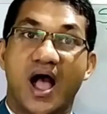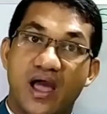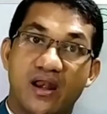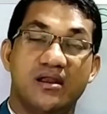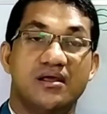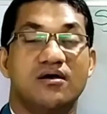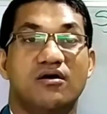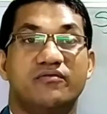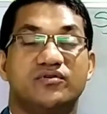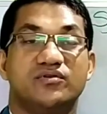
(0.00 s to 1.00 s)
And
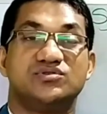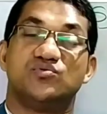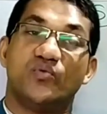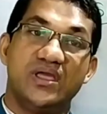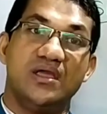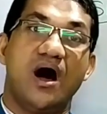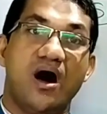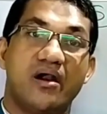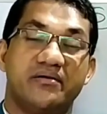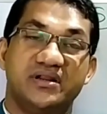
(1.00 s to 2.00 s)
of course we
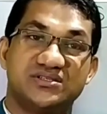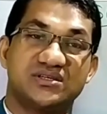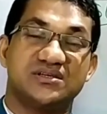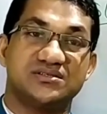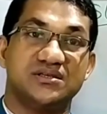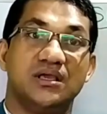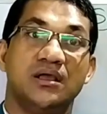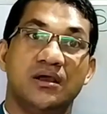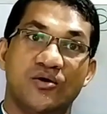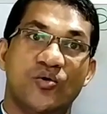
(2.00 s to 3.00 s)
are
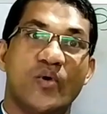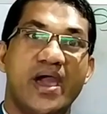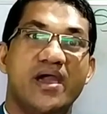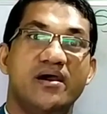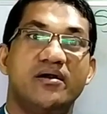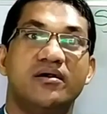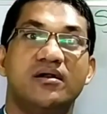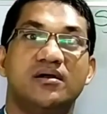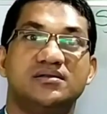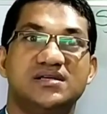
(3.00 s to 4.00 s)
discussing
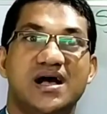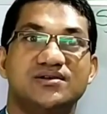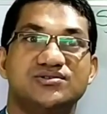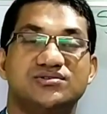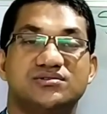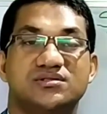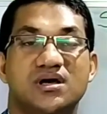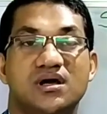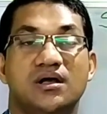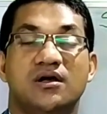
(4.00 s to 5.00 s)
where does
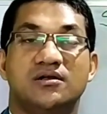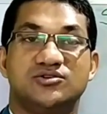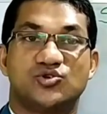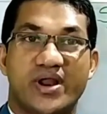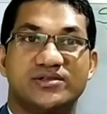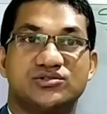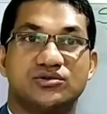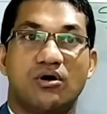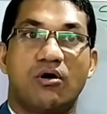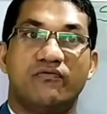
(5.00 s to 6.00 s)
the
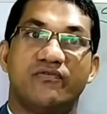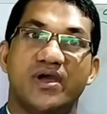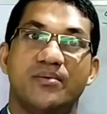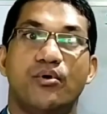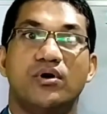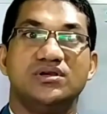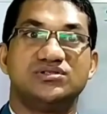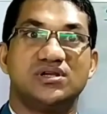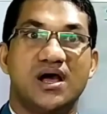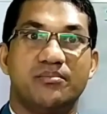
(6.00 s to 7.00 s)
stress of a
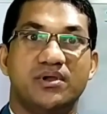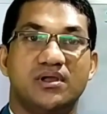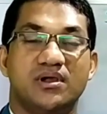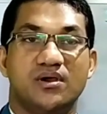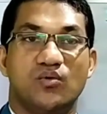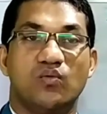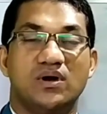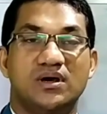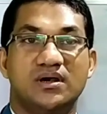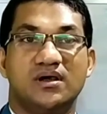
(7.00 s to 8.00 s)
polysyllabic
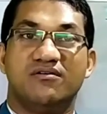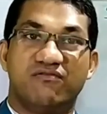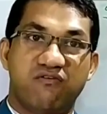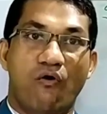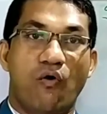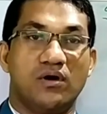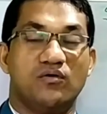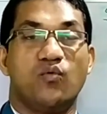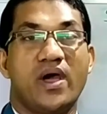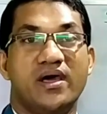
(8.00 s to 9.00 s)
word
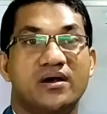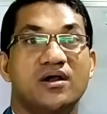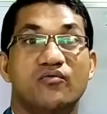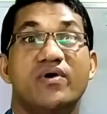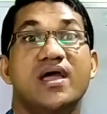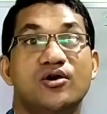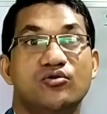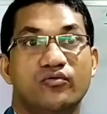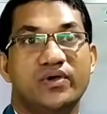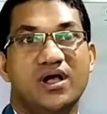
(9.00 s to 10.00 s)
fall, where where
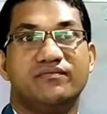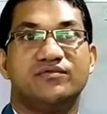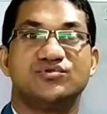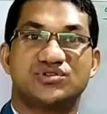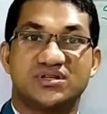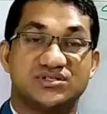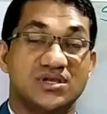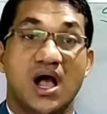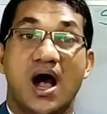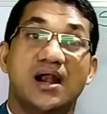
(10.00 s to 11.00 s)
do we have to
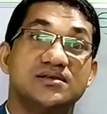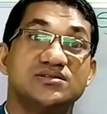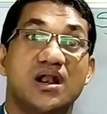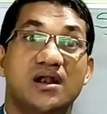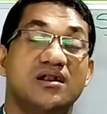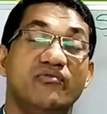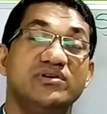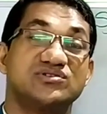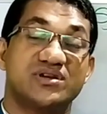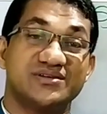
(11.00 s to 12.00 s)
stress. Unless and until
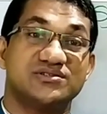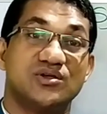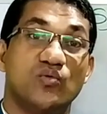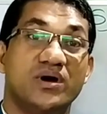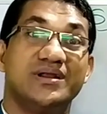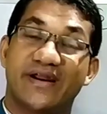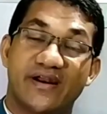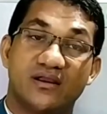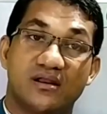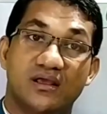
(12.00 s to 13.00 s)
we stress the word
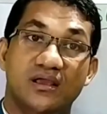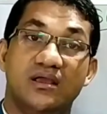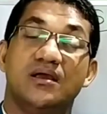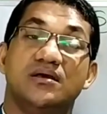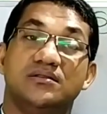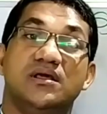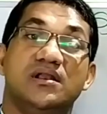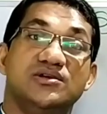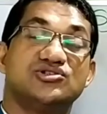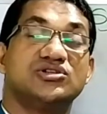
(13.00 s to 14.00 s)
correctly, the
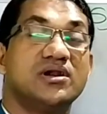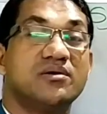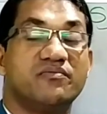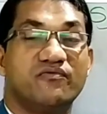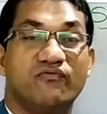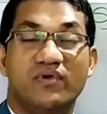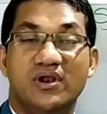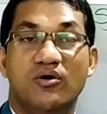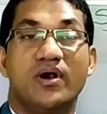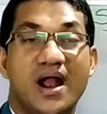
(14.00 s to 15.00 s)
listener
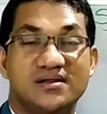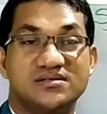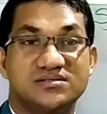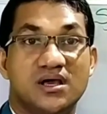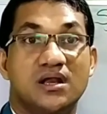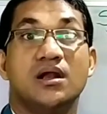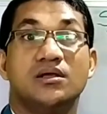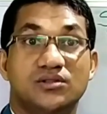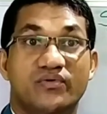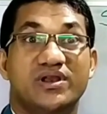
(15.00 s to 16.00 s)
will not understand
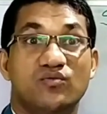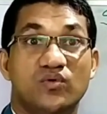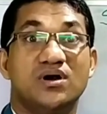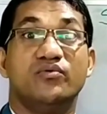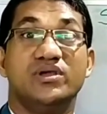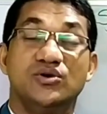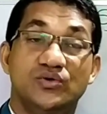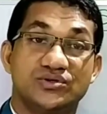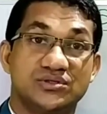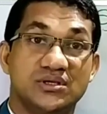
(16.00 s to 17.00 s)
the very word we
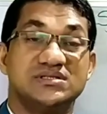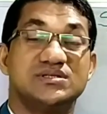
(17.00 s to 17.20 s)
use.